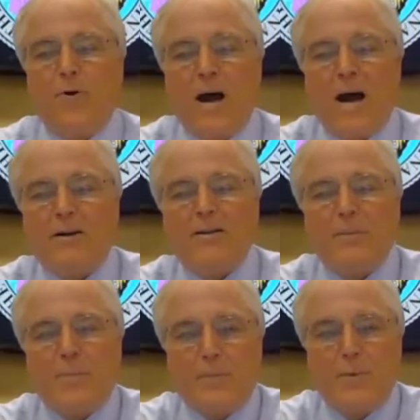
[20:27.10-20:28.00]
But for hiring
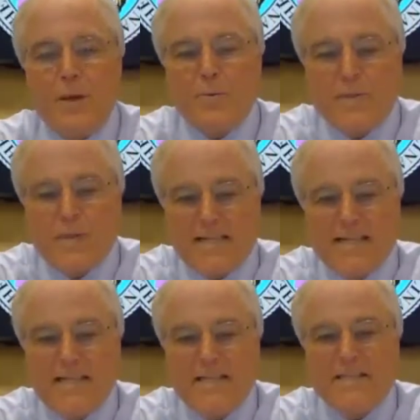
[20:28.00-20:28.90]
the people, they would
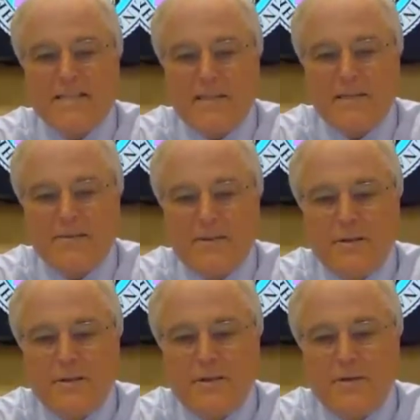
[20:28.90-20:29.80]
not get an incentive.
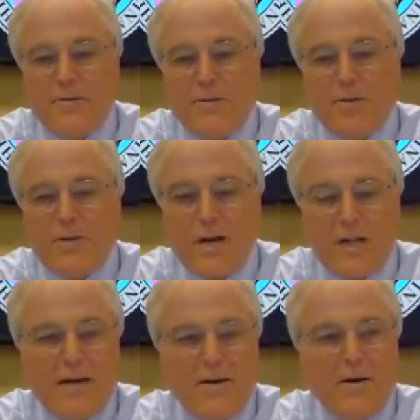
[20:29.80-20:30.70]
North
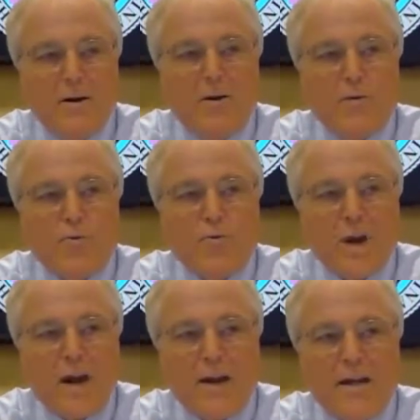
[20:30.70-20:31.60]
Carolina
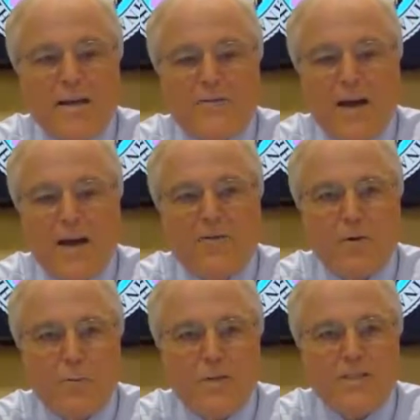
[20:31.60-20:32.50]
rarely, if
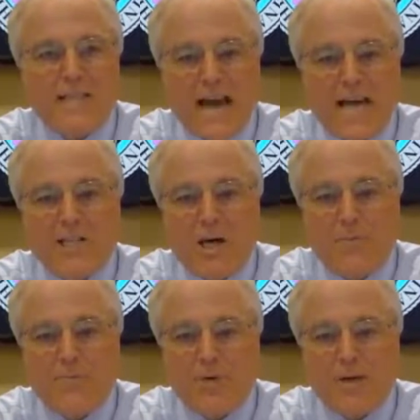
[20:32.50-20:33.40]
ever, puts cash
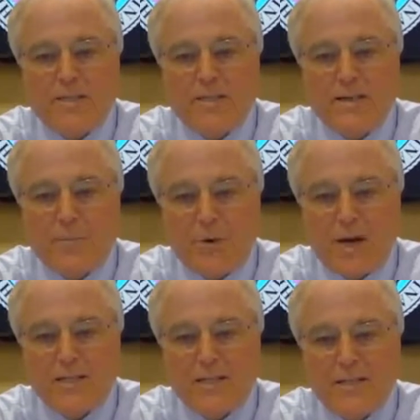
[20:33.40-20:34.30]
up front in a
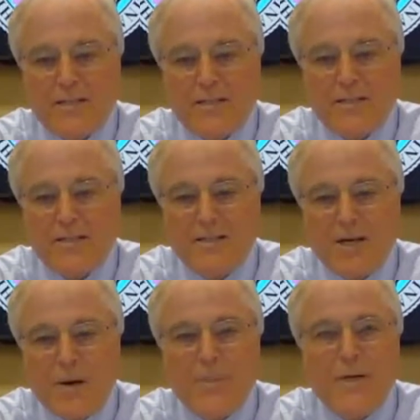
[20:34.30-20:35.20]
project.
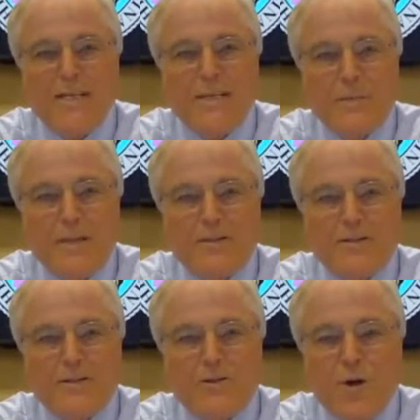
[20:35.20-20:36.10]
The company
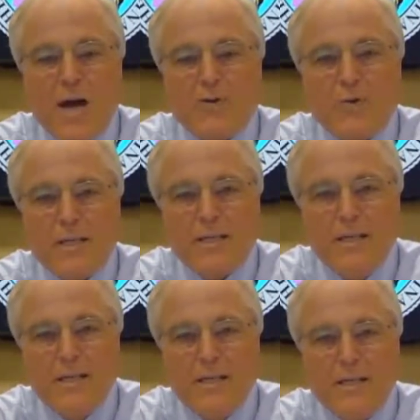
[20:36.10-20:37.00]
commits
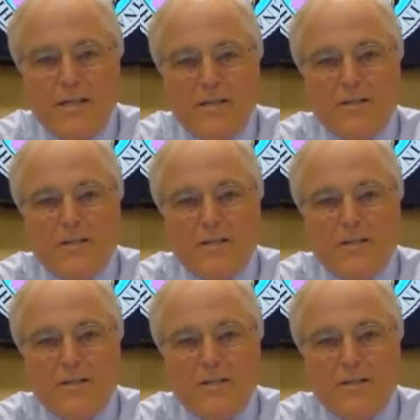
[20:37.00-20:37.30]
contractually